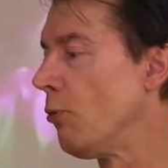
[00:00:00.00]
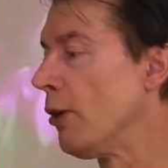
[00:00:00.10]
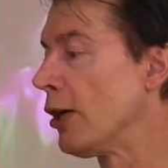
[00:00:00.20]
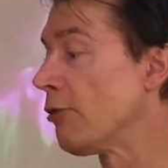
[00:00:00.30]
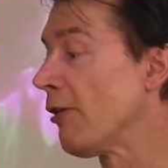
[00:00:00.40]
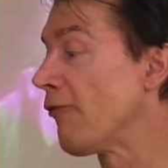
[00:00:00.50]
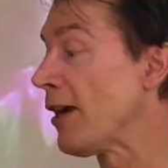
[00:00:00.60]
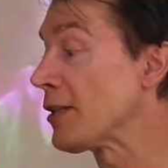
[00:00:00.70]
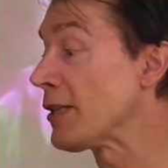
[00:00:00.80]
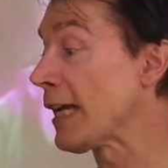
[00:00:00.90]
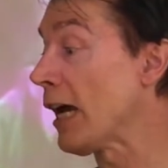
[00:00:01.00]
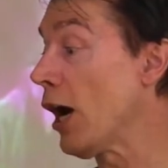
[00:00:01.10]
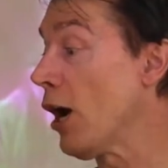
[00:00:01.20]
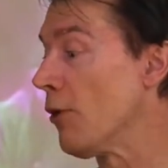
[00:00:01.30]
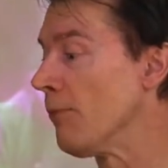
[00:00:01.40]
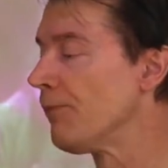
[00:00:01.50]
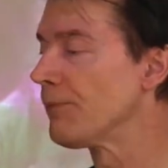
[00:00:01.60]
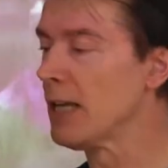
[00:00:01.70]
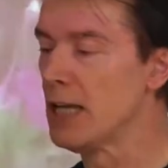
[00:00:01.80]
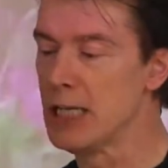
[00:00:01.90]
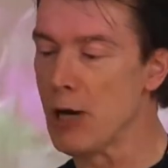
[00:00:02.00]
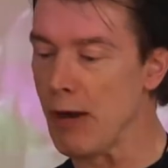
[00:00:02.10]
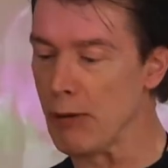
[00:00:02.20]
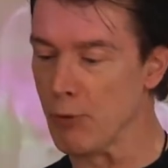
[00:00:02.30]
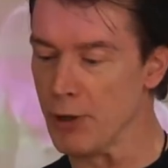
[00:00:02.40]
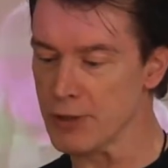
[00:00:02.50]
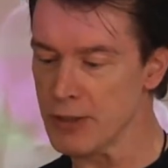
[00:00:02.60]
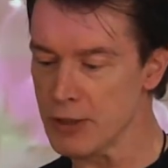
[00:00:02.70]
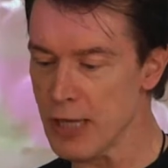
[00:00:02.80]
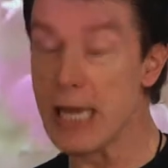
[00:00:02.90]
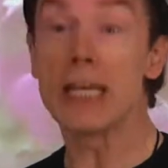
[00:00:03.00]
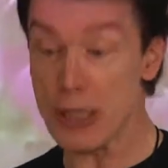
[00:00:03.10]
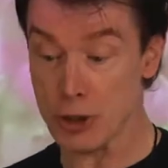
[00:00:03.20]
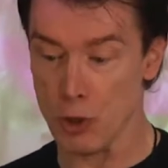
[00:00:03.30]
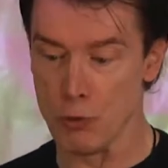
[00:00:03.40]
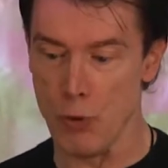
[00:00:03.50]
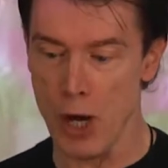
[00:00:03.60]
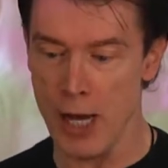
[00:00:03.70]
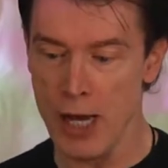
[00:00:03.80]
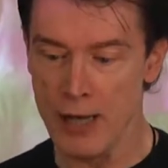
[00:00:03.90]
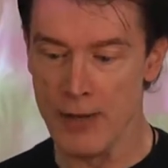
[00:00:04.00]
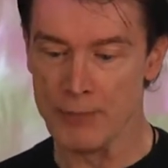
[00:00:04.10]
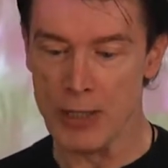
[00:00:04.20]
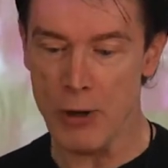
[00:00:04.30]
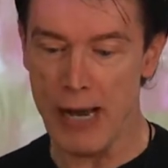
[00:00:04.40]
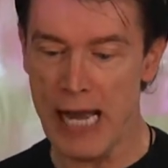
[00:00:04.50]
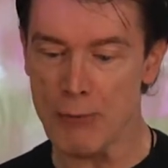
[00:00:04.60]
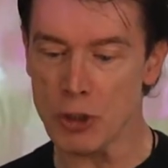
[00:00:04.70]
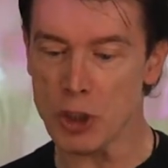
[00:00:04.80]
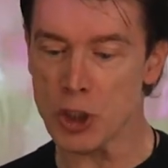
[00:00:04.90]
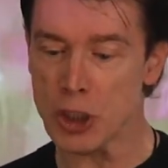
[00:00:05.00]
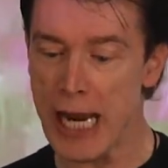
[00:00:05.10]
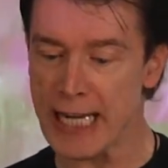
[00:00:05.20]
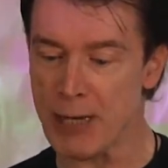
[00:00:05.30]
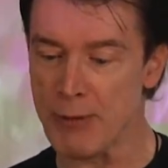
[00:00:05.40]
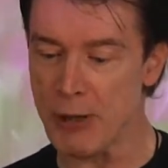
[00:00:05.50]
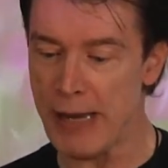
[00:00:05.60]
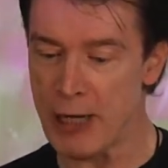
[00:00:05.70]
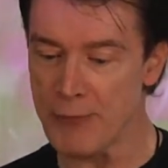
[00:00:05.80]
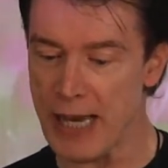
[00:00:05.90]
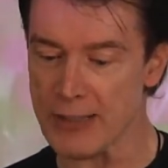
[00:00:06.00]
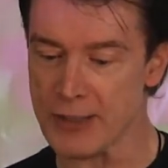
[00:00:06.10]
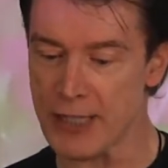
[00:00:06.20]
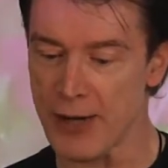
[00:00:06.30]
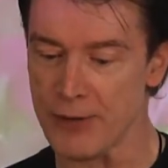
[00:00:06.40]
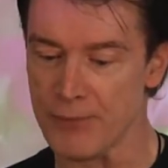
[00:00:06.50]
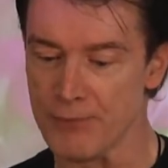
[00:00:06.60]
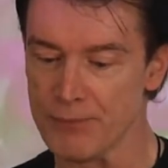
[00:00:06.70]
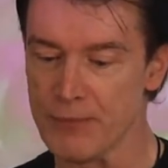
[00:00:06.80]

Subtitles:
"Well, you were afraid to take it home." "No, I wasn't." "Yes, you were. Your hand was shaking when you held that stone."